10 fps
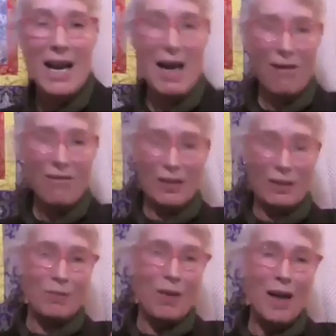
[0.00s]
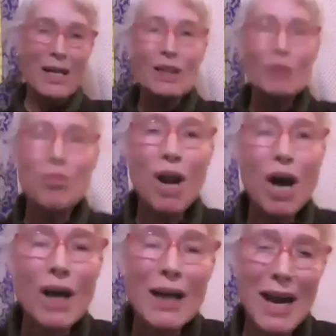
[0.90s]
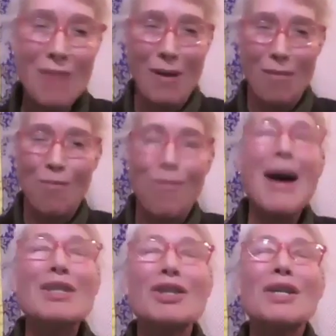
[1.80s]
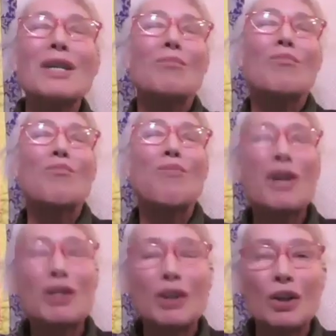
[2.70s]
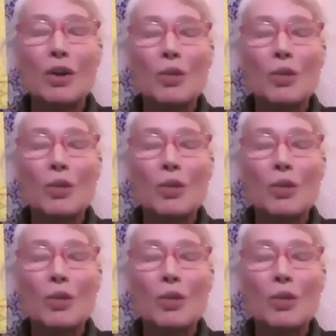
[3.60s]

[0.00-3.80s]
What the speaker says: I have a Spanish blood. I'm a passionate person.